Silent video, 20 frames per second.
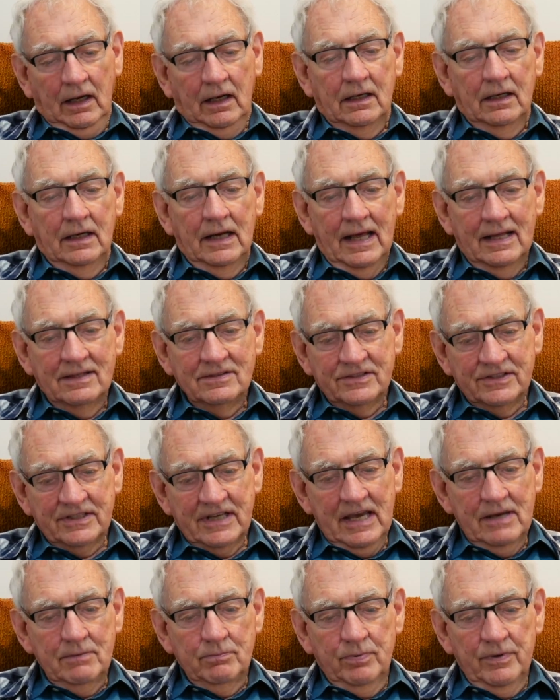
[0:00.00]

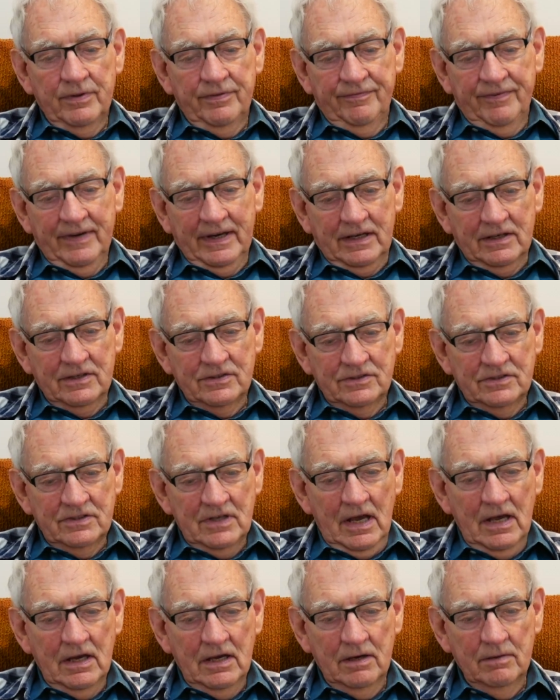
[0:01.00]
Landscape with Figures
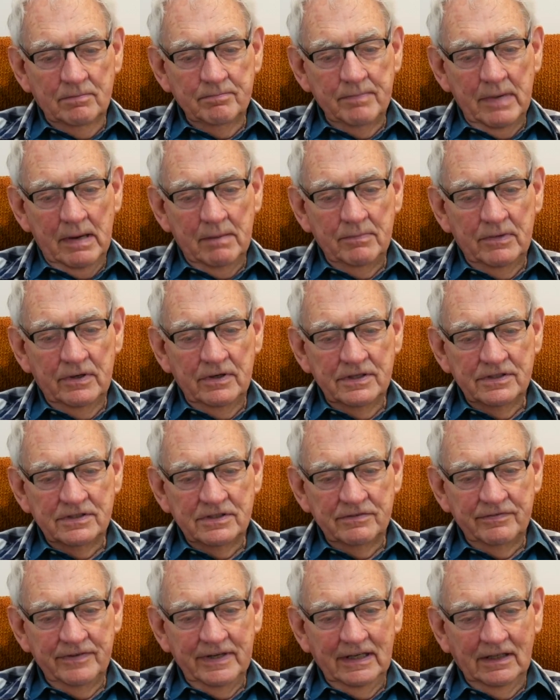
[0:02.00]
Memories
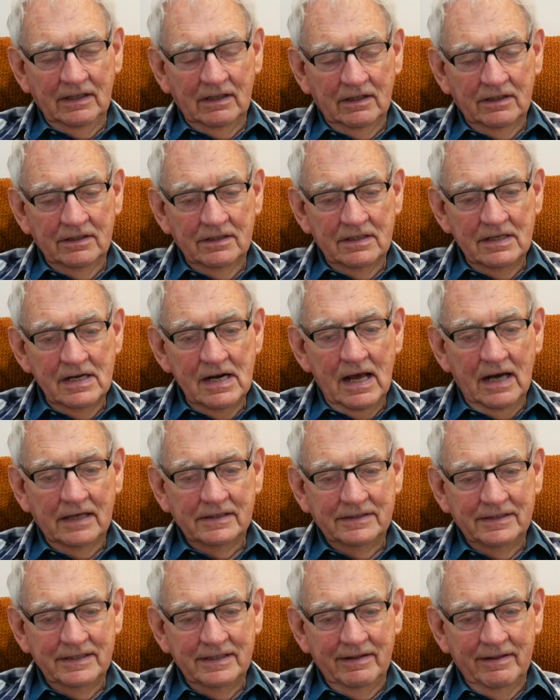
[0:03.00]
of England,
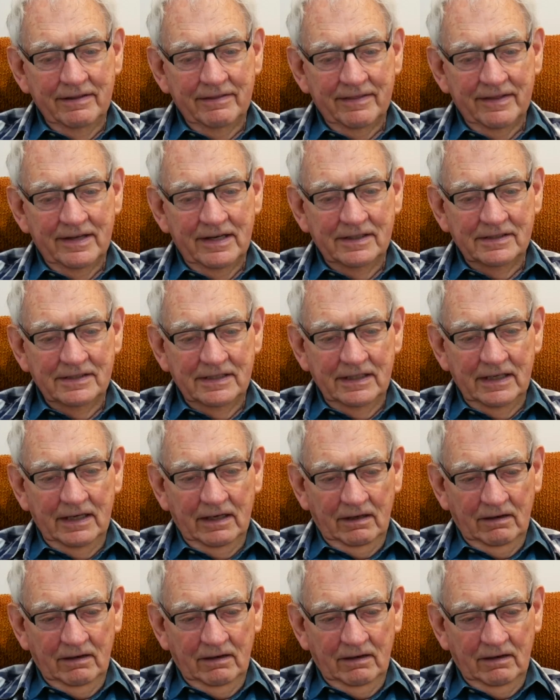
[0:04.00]
1930.